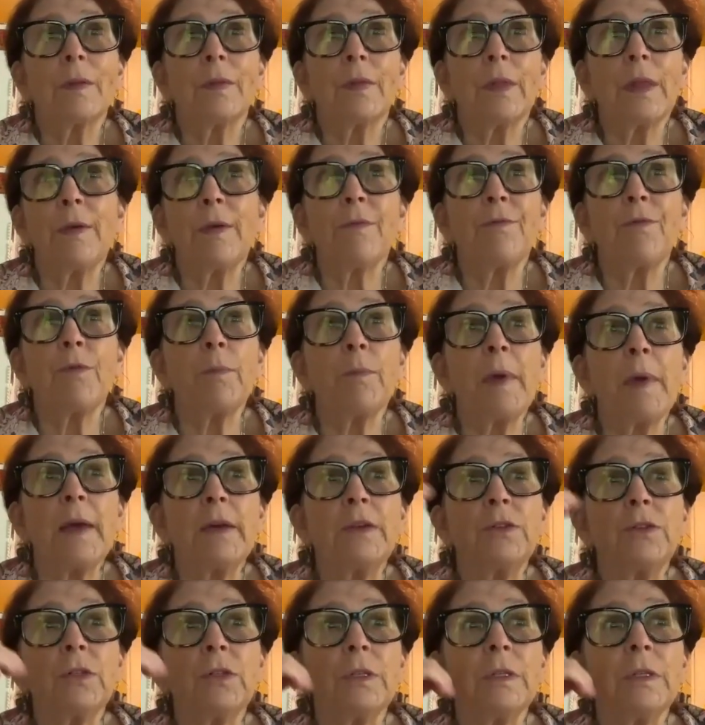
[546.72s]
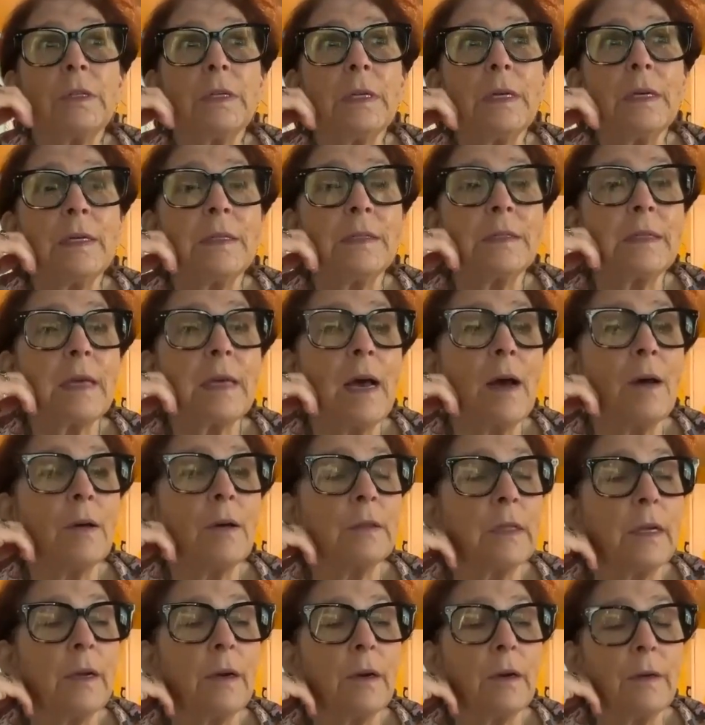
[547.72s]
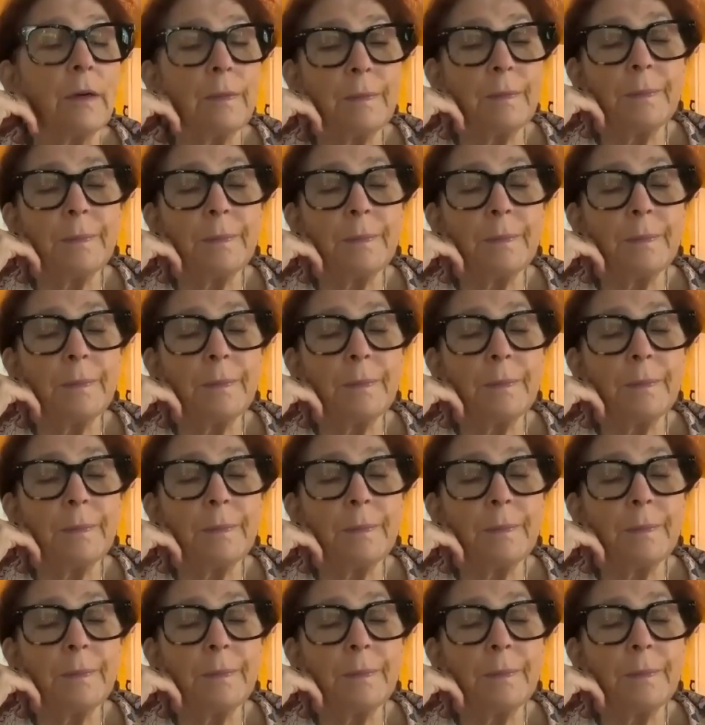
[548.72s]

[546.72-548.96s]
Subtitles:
the information is out there.